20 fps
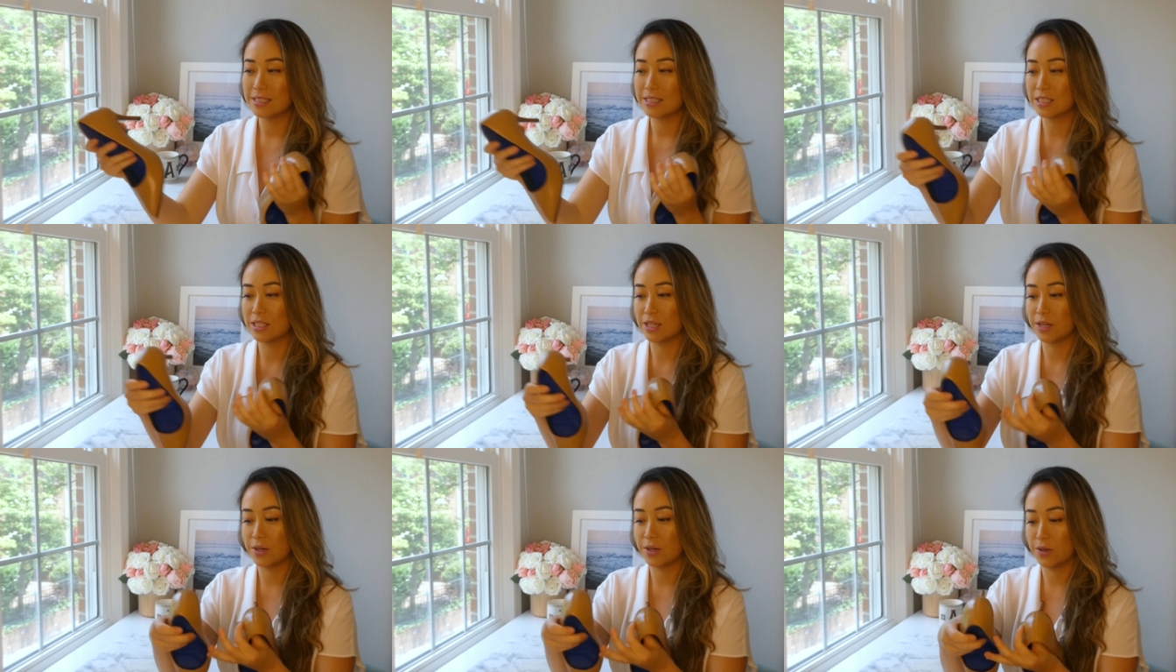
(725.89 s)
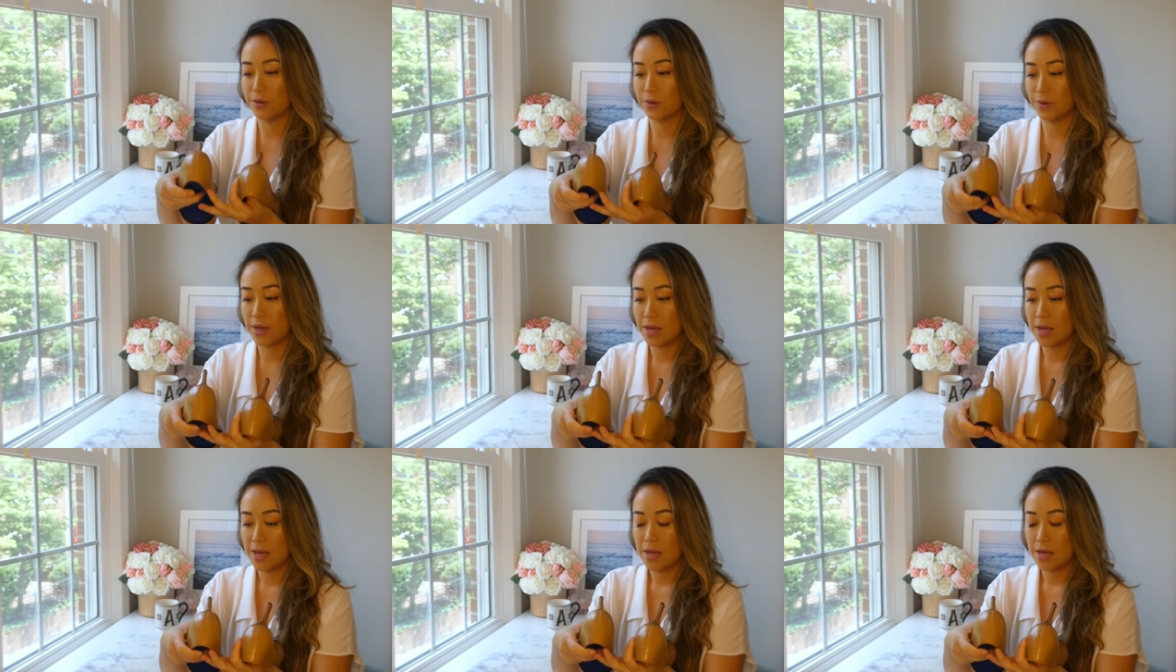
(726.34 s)

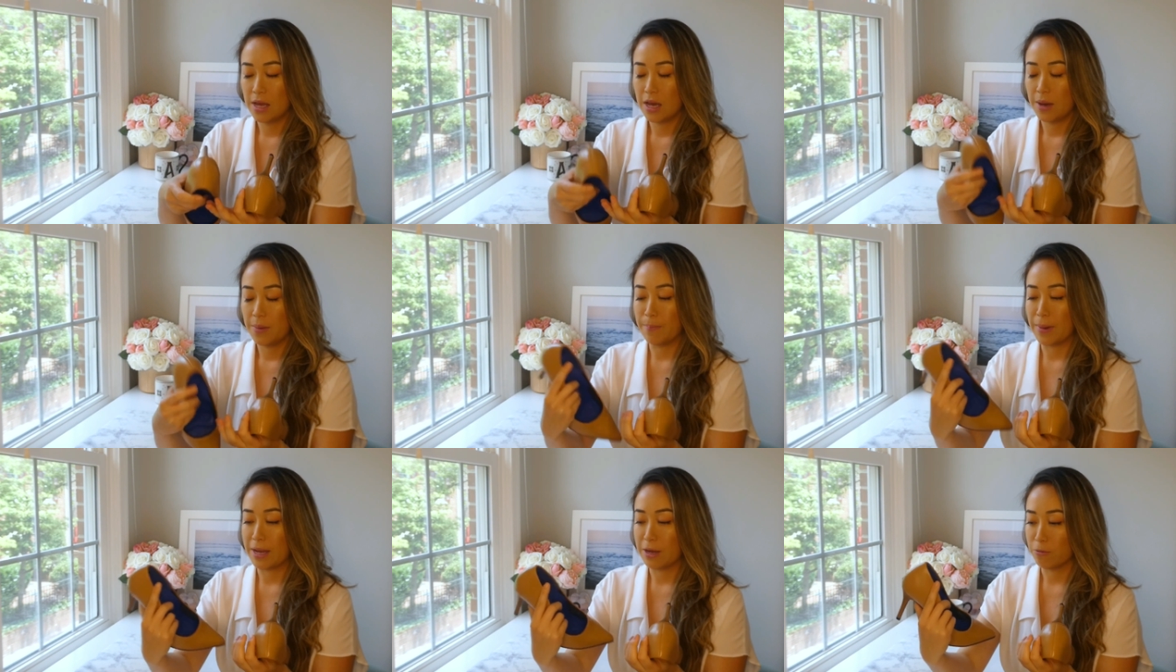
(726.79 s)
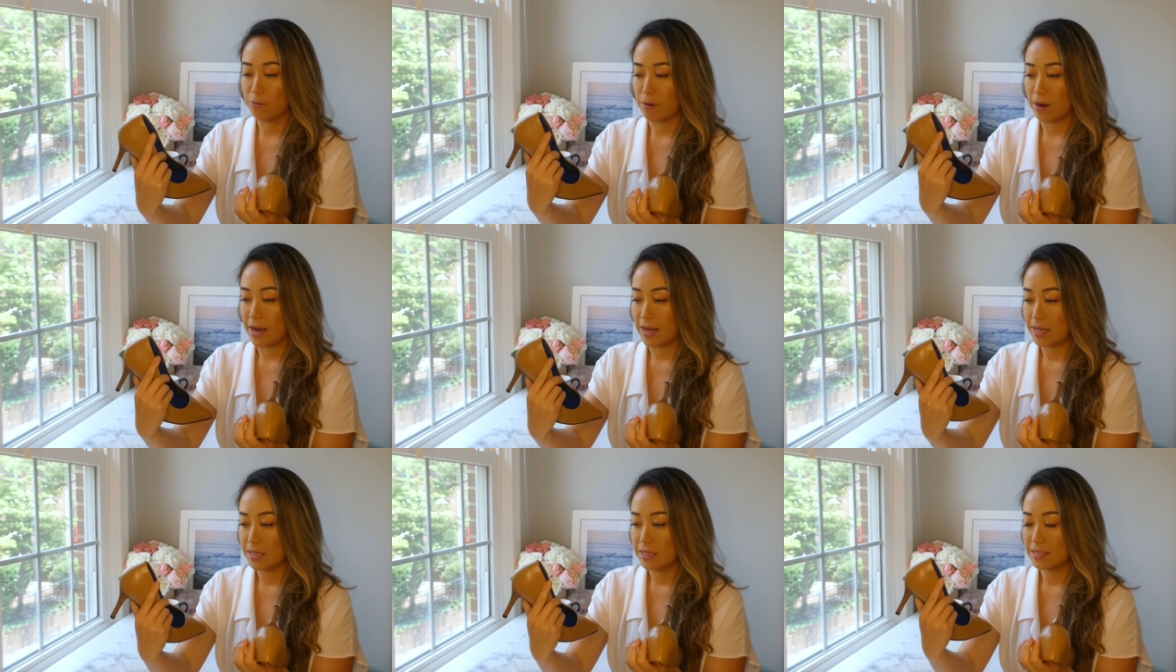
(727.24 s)
So my
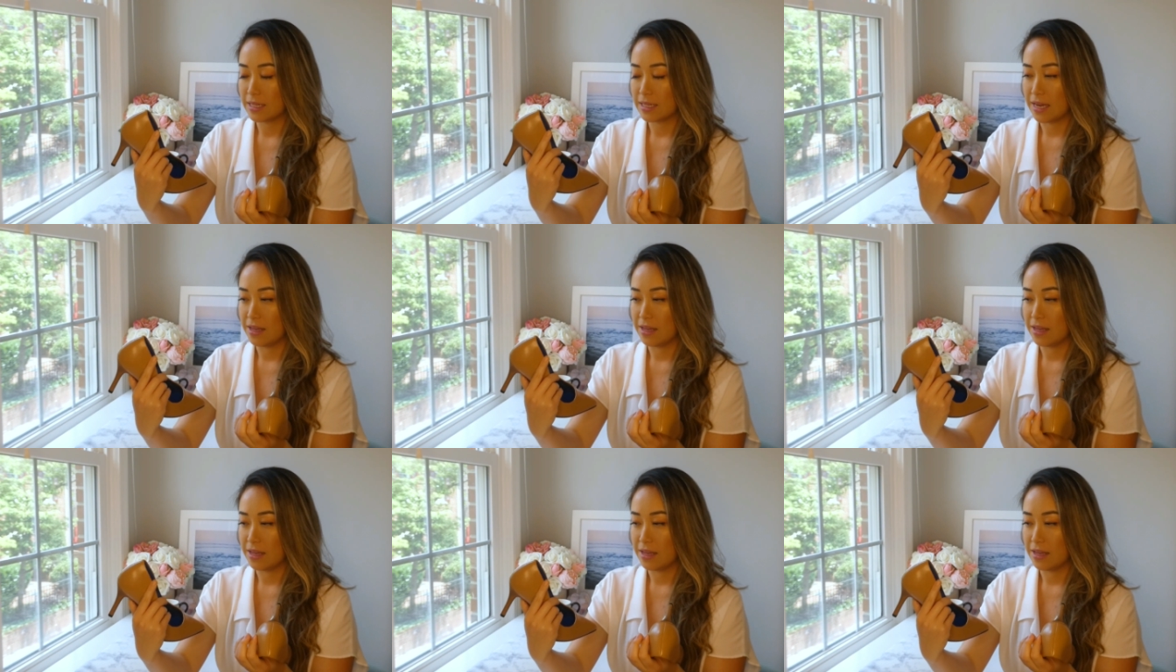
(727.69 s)
right,